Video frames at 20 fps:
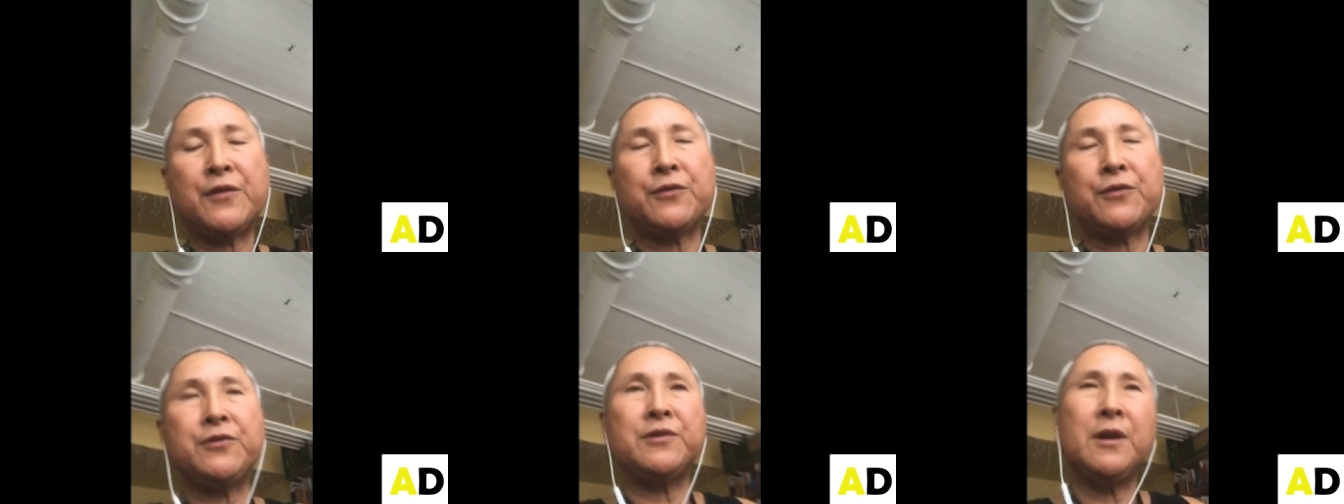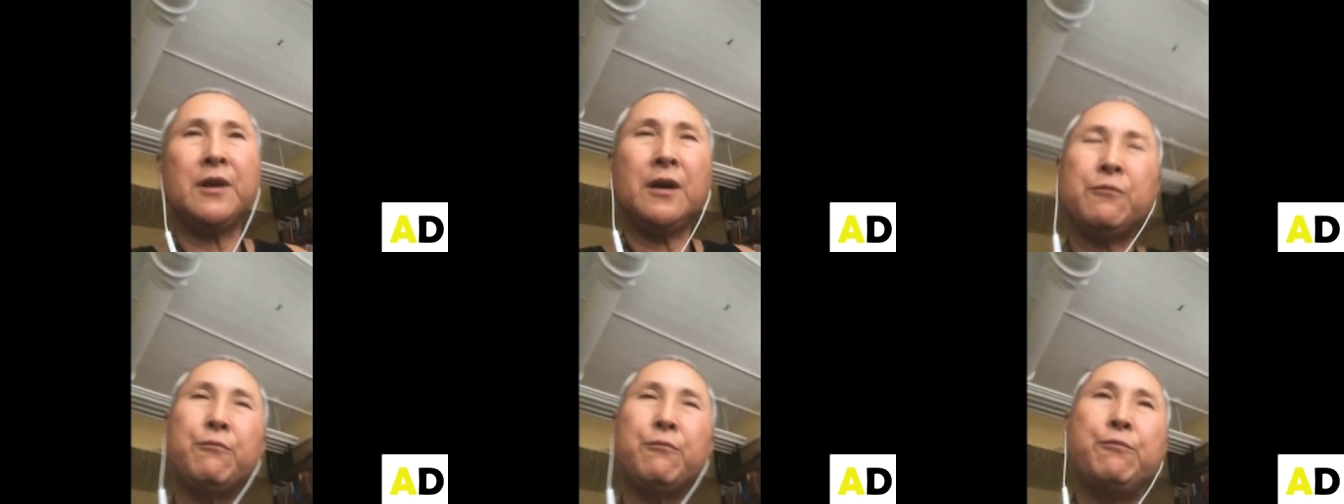So you're
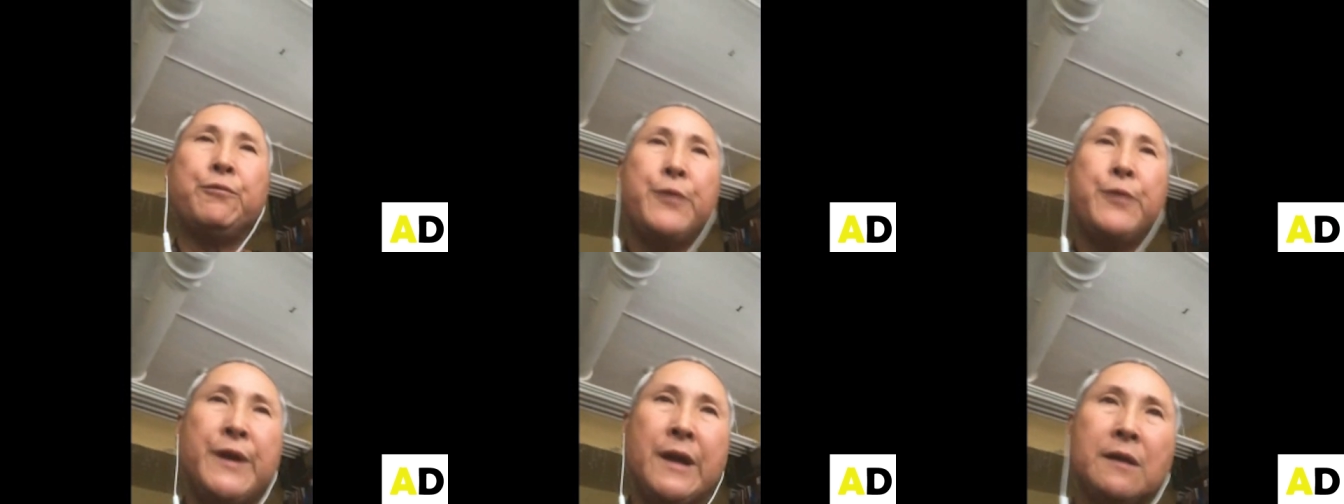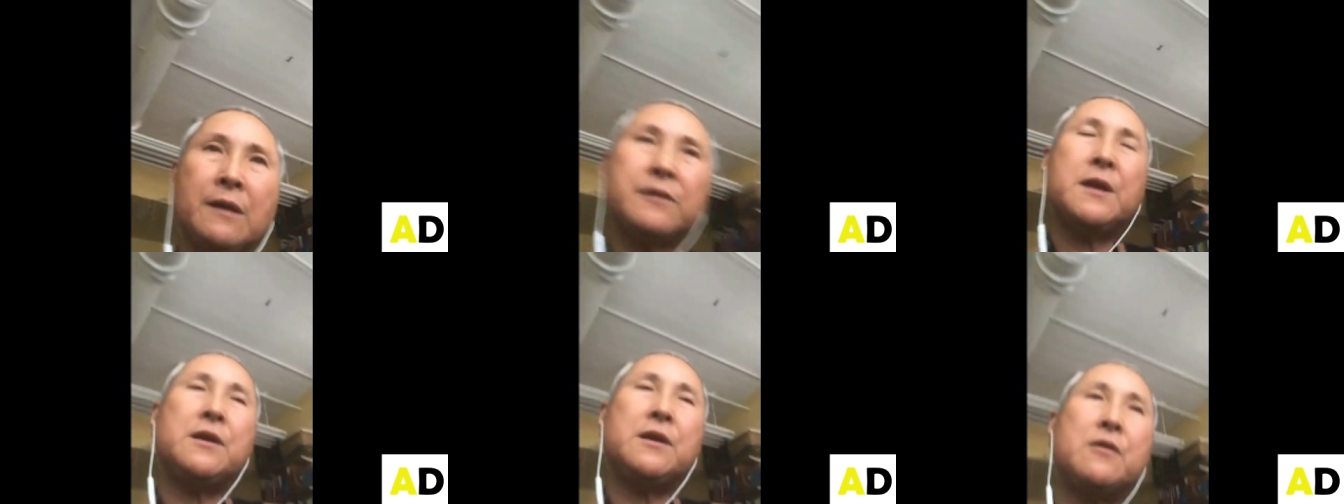not
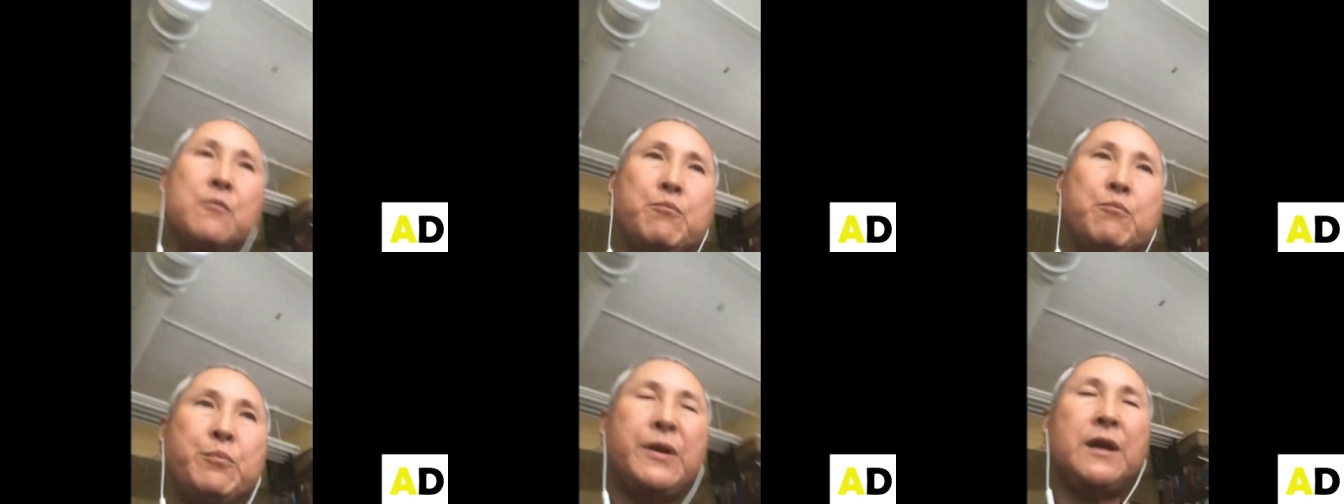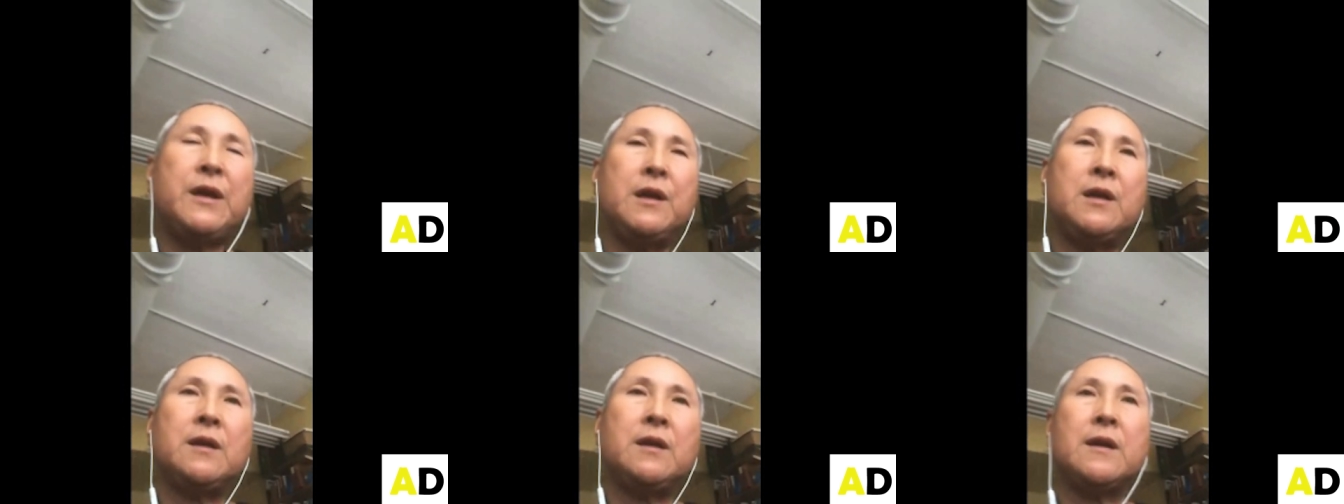really
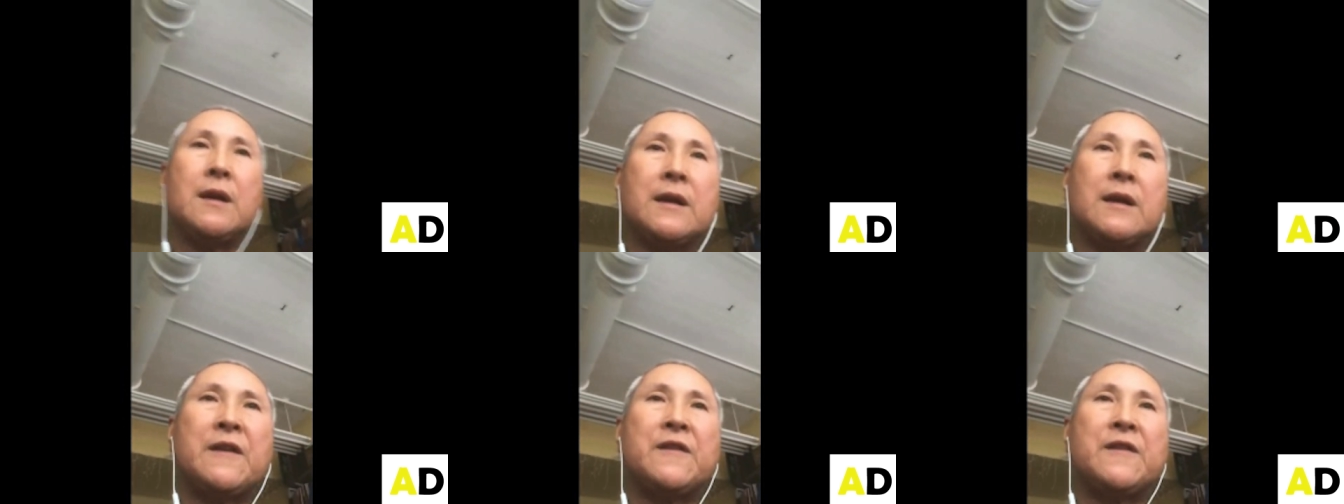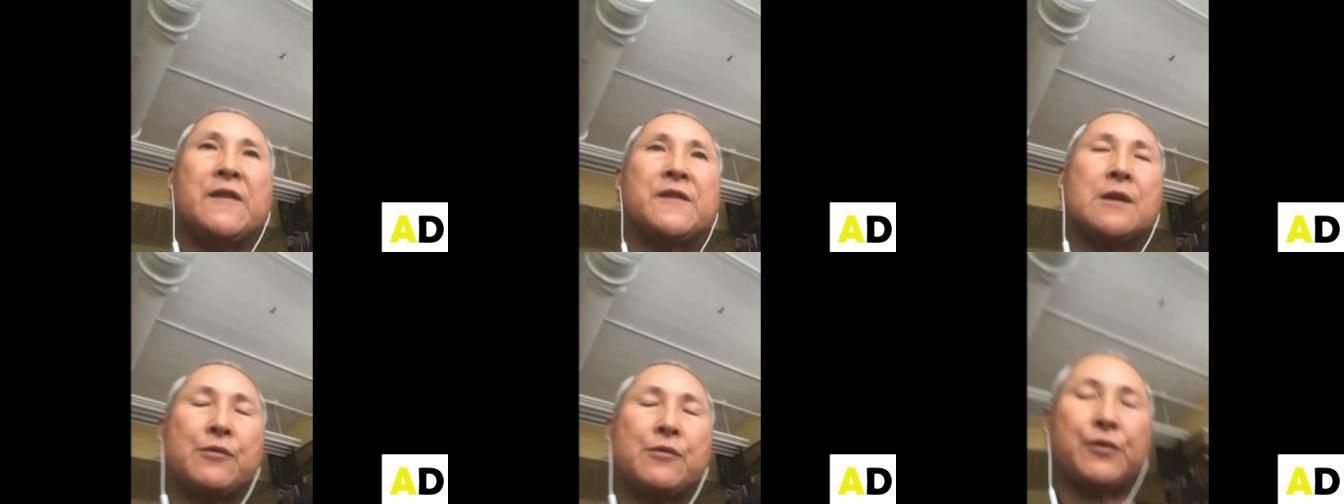competing
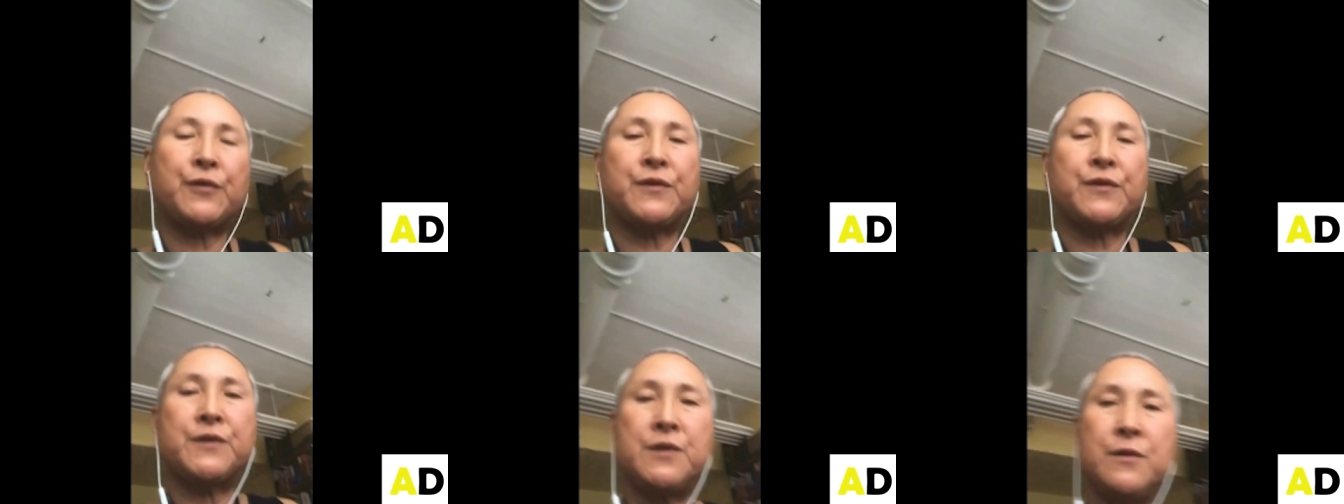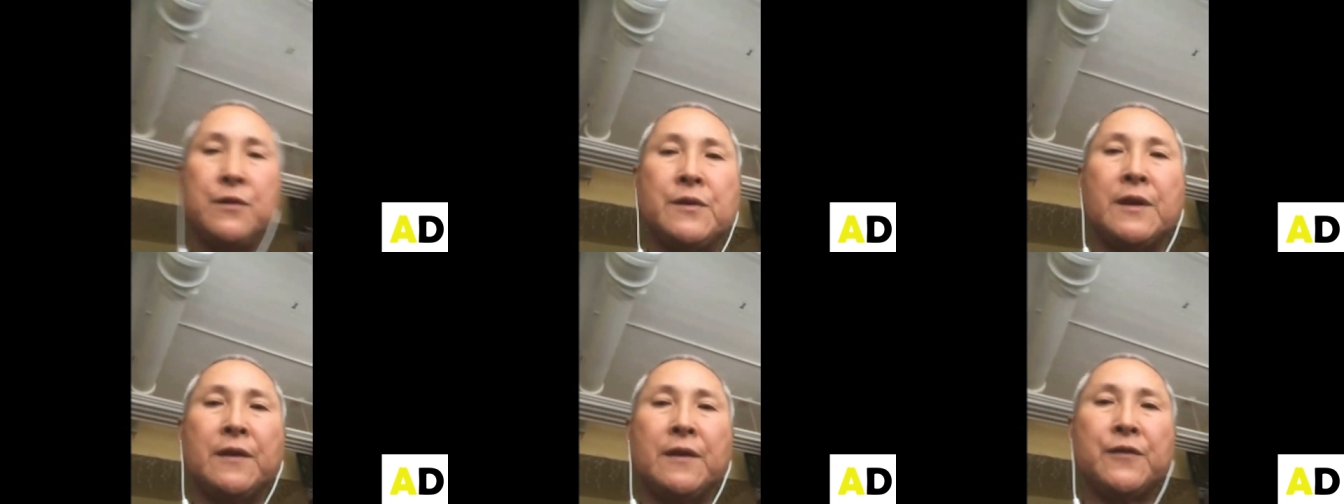against other
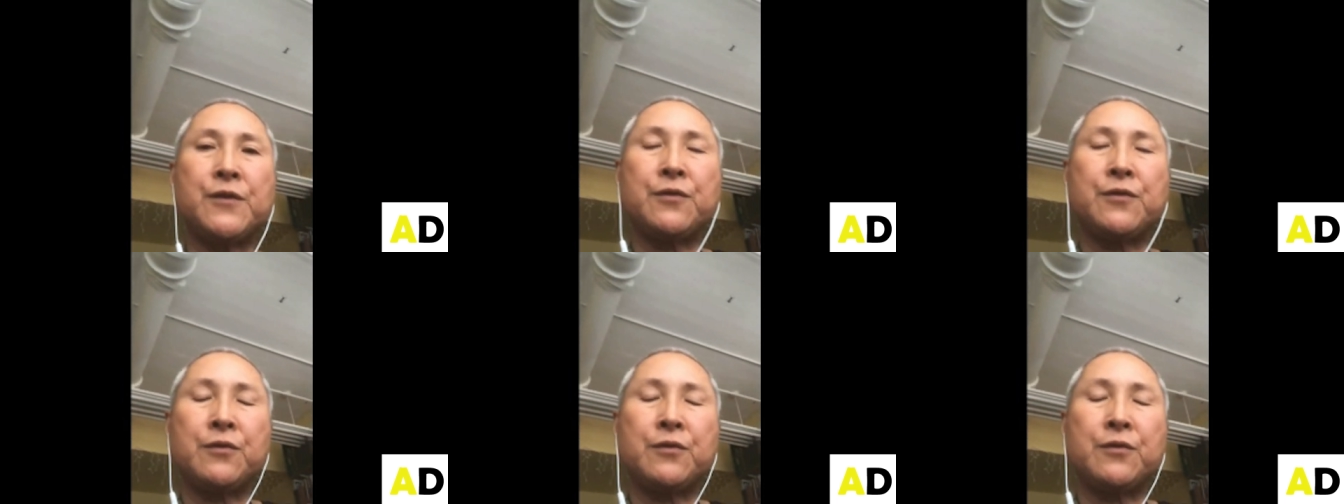students.